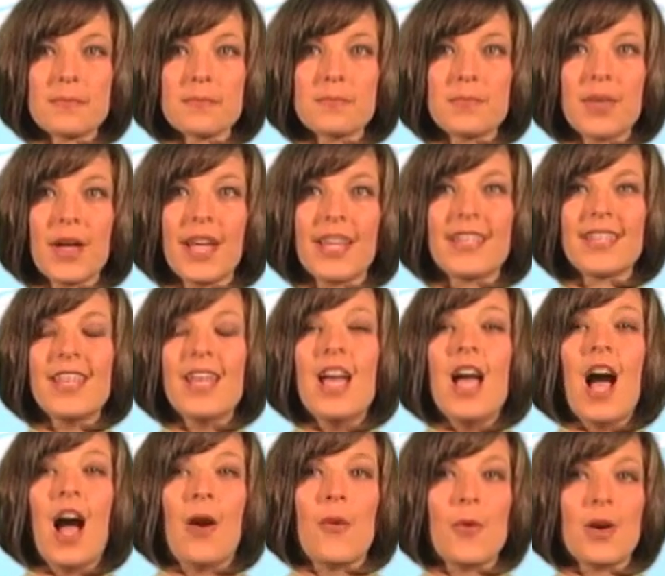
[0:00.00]
But
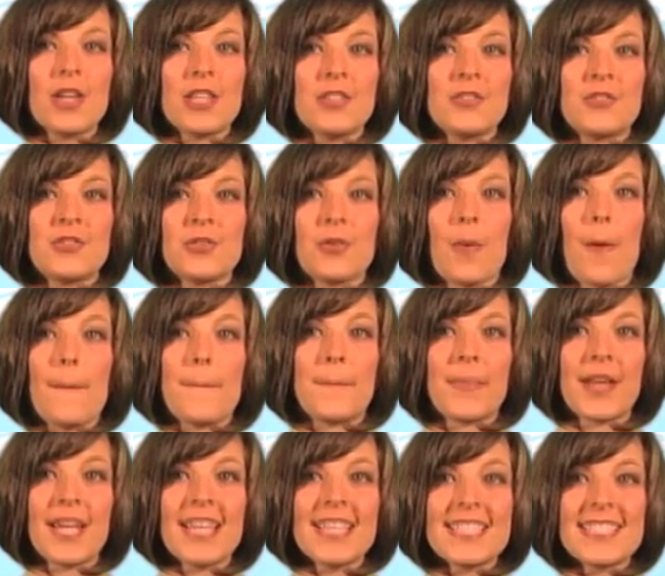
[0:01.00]
I want you to
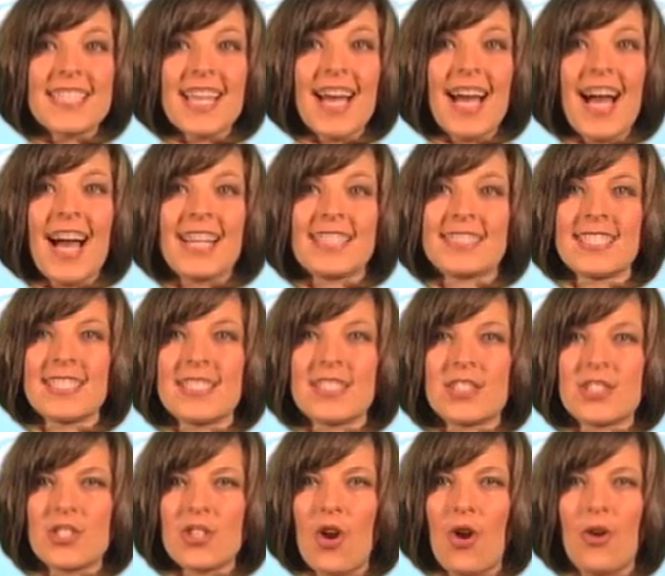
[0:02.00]
presta
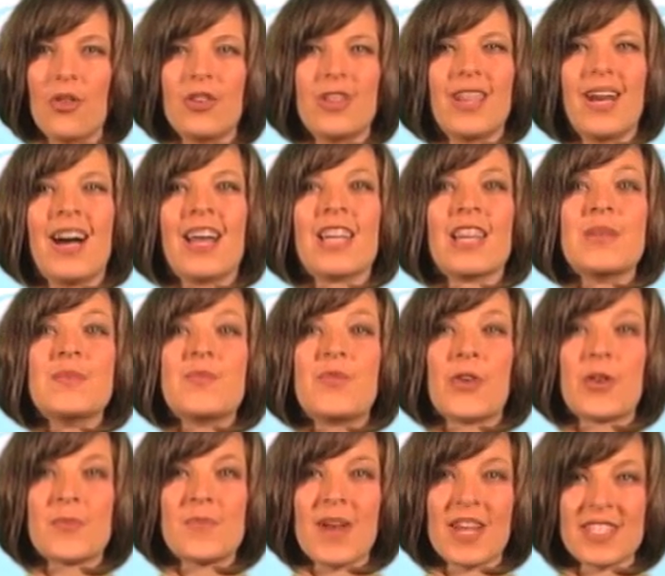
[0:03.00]
atención a la
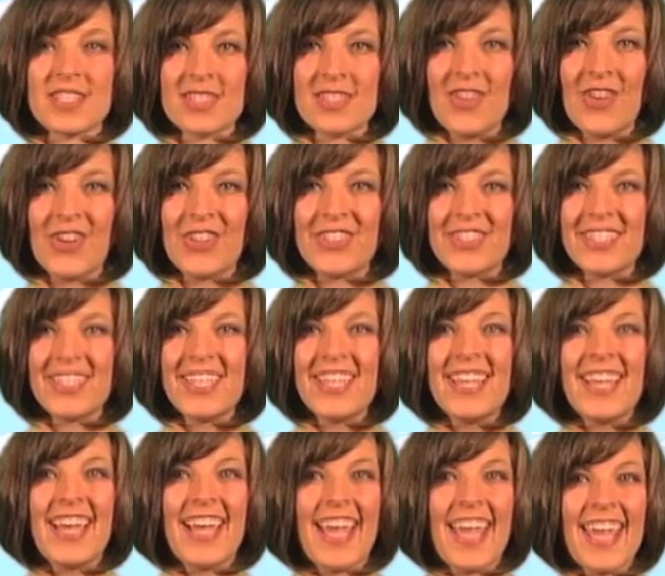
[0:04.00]
información,
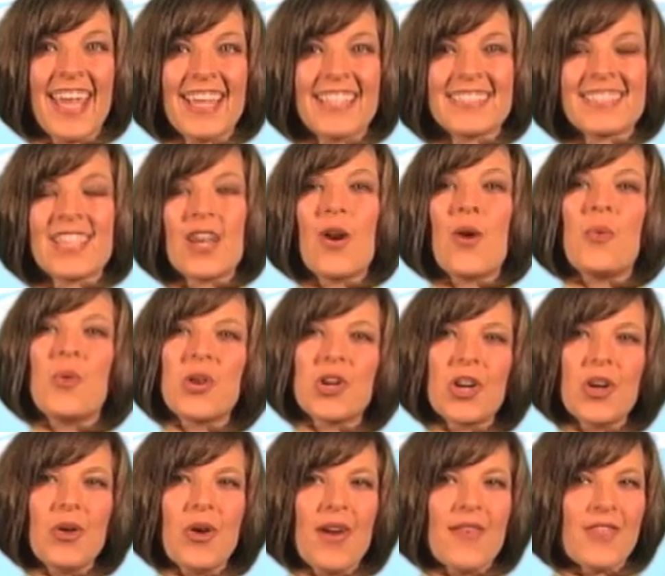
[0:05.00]
and we'll
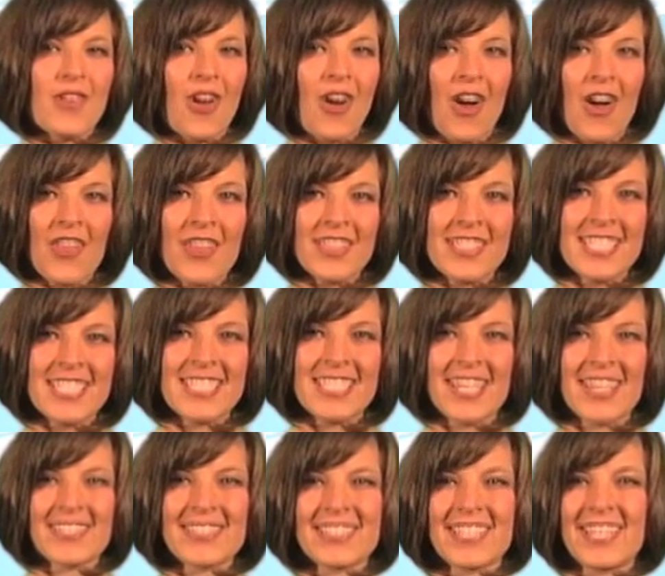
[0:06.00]
go over all the
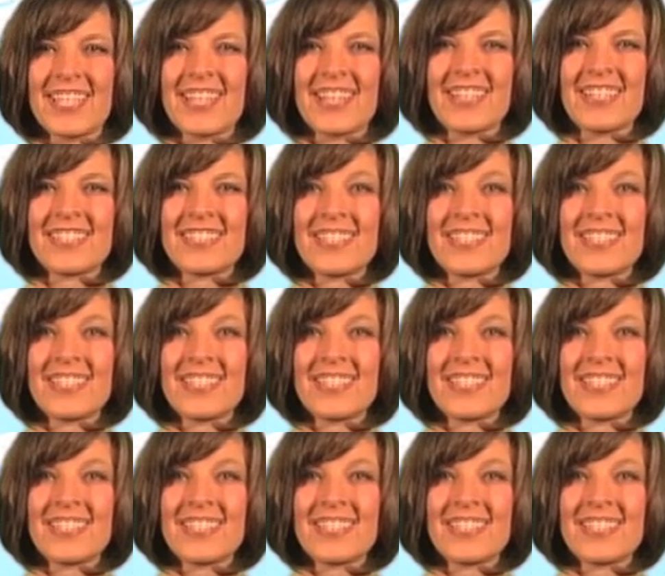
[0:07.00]
details later.